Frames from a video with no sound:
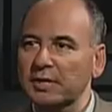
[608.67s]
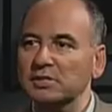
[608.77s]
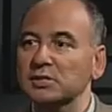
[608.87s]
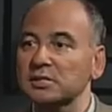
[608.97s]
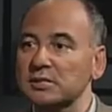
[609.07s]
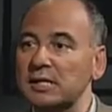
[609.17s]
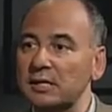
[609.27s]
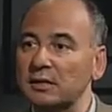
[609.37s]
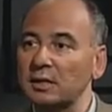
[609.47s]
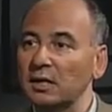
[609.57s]

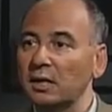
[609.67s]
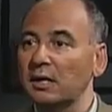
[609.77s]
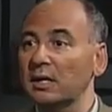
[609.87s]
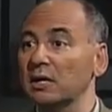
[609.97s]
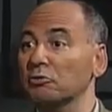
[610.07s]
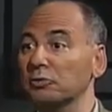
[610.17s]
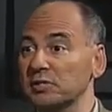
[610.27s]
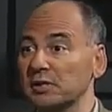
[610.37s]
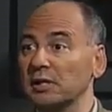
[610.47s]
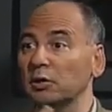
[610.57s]
succeed in an
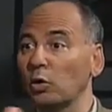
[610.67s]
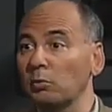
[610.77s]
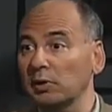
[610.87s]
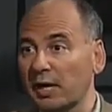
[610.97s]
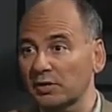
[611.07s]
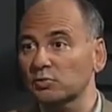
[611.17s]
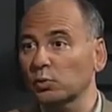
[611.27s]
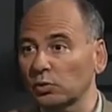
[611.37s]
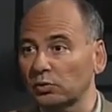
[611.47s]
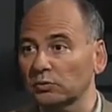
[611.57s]
increasingly globalized
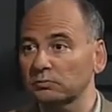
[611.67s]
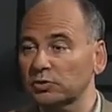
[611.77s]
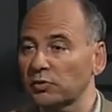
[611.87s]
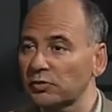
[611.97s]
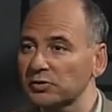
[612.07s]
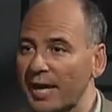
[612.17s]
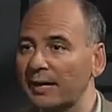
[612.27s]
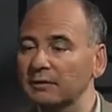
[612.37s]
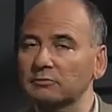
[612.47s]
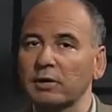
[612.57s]
world. So there's
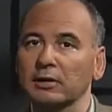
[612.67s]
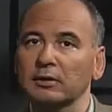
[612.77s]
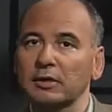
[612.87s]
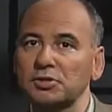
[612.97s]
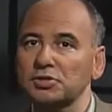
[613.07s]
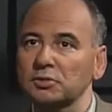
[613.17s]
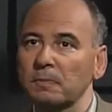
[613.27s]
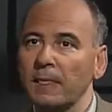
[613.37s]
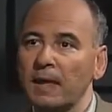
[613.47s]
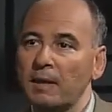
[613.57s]
that recognition.
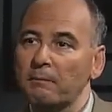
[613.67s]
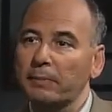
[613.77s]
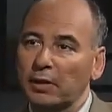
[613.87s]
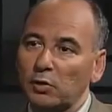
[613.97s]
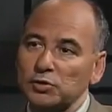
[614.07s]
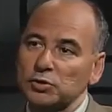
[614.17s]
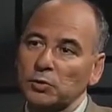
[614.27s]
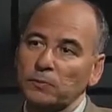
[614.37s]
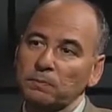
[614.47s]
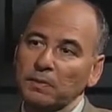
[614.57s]
But
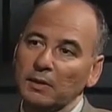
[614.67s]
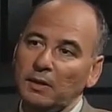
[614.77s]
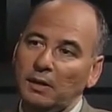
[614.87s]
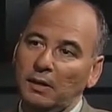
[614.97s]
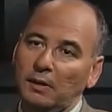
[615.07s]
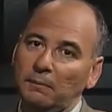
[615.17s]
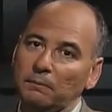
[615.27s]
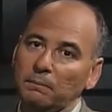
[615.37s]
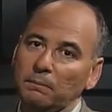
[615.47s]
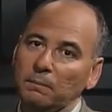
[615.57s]
also,
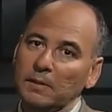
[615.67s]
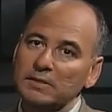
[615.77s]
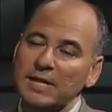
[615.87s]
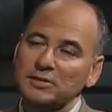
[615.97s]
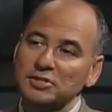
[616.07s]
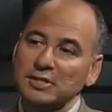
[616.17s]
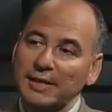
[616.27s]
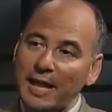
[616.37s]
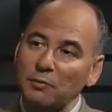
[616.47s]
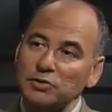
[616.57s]
it's not just the
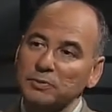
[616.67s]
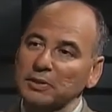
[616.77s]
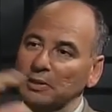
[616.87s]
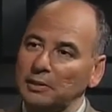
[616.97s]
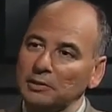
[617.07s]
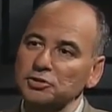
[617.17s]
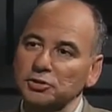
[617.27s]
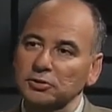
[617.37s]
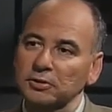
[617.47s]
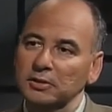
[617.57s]
language, but the
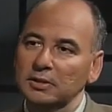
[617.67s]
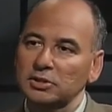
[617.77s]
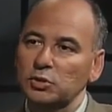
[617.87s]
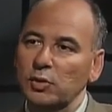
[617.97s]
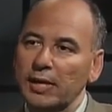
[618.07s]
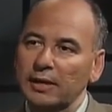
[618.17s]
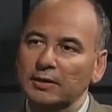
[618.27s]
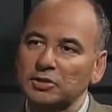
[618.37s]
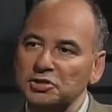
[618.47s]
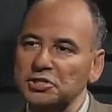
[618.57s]
culture. to gain an
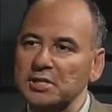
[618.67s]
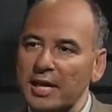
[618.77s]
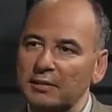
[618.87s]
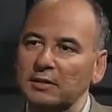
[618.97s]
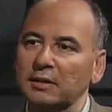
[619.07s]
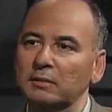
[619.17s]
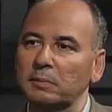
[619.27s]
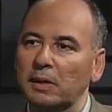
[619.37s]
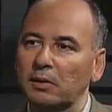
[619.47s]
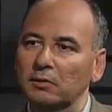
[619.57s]
understanding
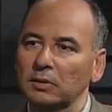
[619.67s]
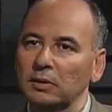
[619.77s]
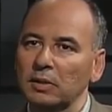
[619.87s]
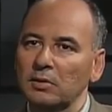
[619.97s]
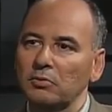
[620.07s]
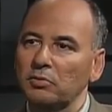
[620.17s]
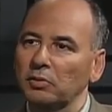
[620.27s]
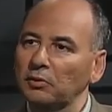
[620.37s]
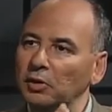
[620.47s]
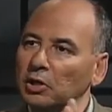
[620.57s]
about
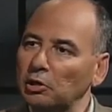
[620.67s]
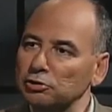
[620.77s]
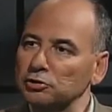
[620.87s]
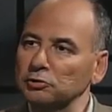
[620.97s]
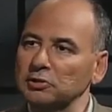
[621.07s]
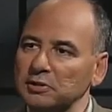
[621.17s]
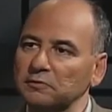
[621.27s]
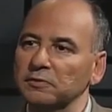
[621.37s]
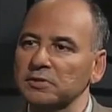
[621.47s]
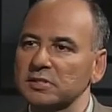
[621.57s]
the cultural
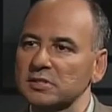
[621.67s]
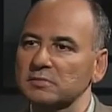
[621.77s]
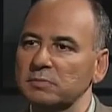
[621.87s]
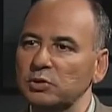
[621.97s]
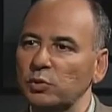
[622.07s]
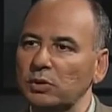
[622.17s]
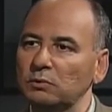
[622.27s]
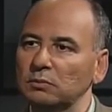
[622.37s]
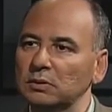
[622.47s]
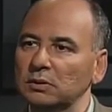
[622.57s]
differences between